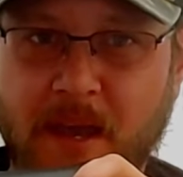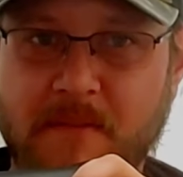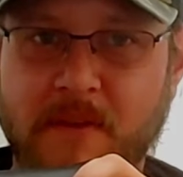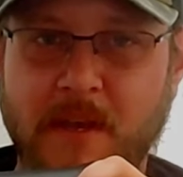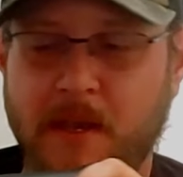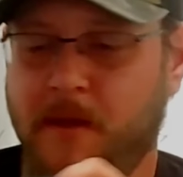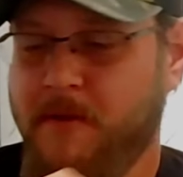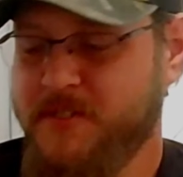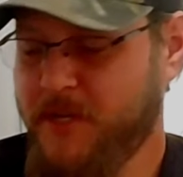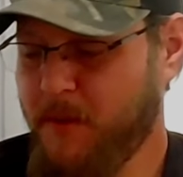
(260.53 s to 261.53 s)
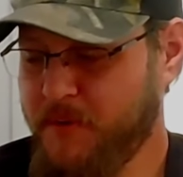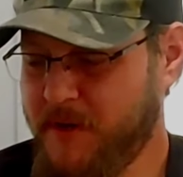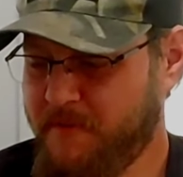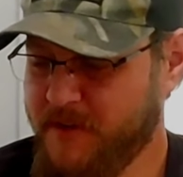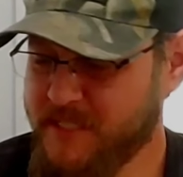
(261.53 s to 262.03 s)
have. There's a couple
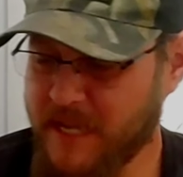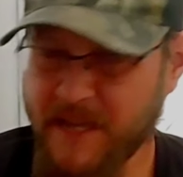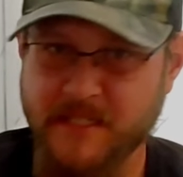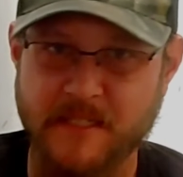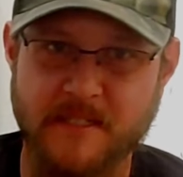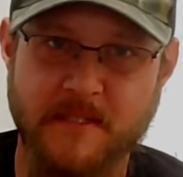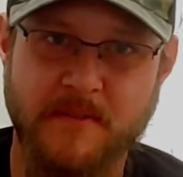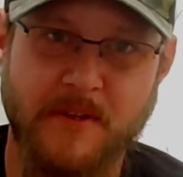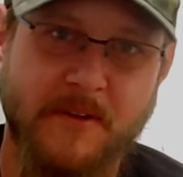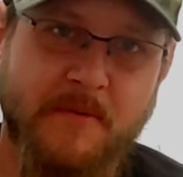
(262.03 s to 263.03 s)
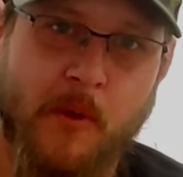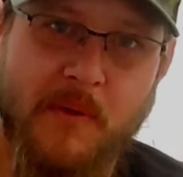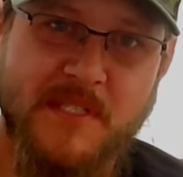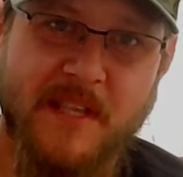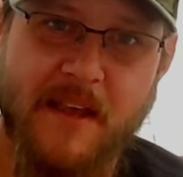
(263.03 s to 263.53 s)
different sizes. They're
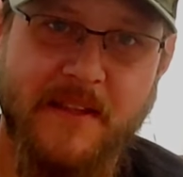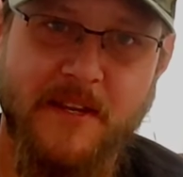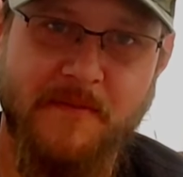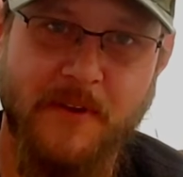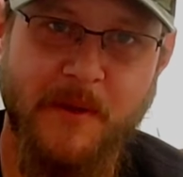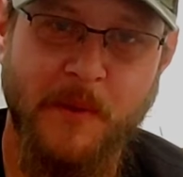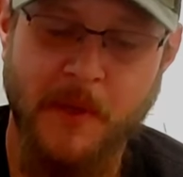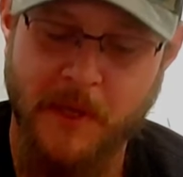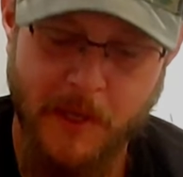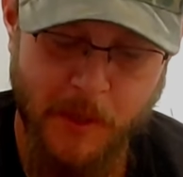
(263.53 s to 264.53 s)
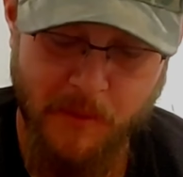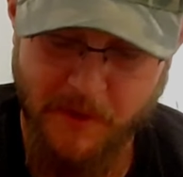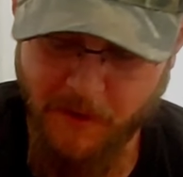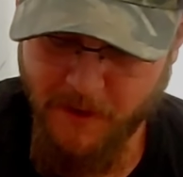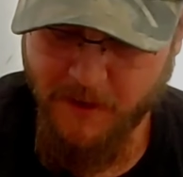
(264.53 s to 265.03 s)
only slightly different, but
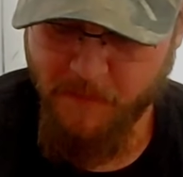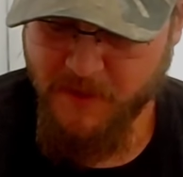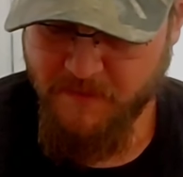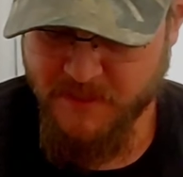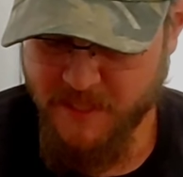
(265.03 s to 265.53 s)
there are a couple different